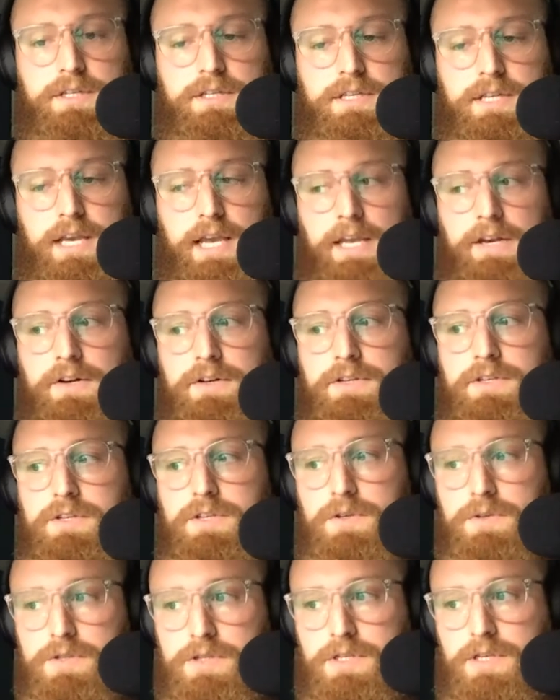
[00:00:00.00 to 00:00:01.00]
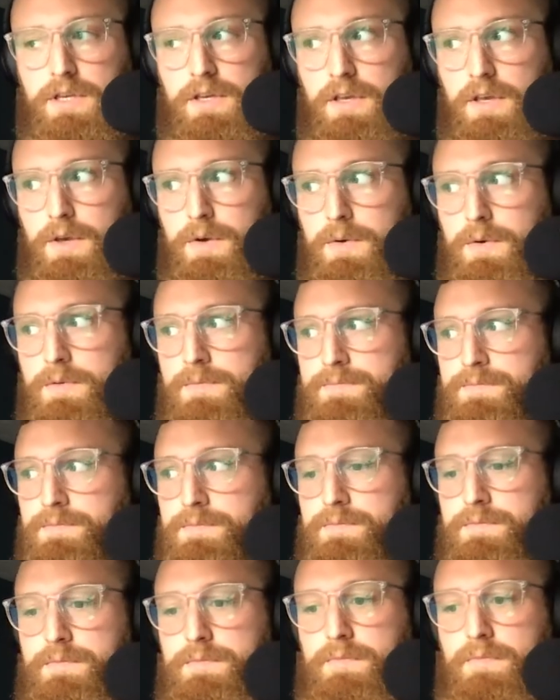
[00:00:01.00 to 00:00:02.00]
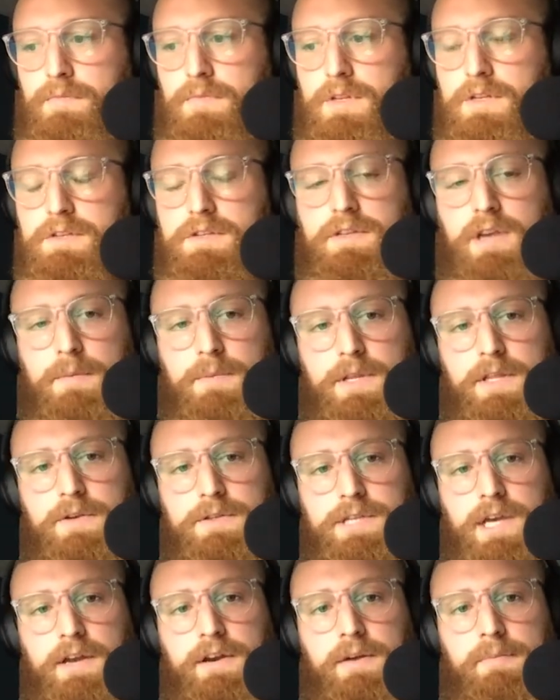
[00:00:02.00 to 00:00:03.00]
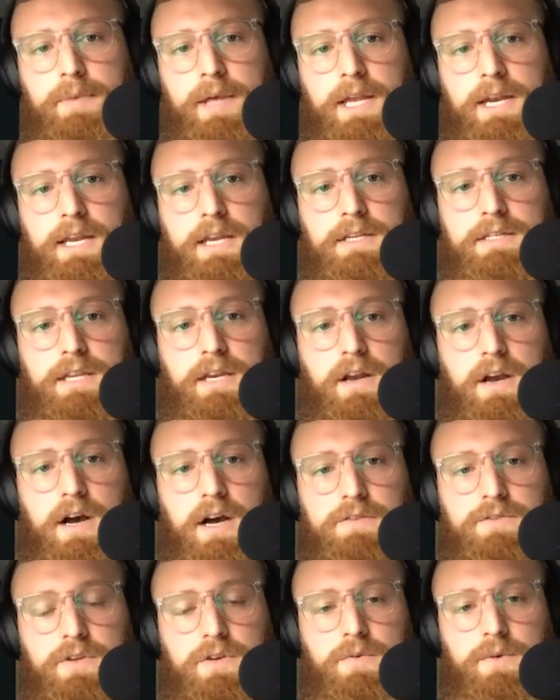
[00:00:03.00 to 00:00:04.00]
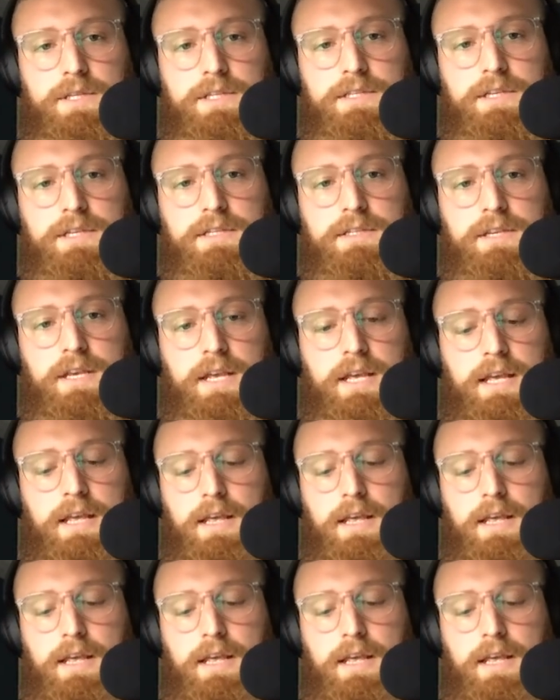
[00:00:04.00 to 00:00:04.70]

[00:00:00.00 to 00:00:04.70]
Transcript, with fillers: just to introduce to you some of those underpinnings and consequences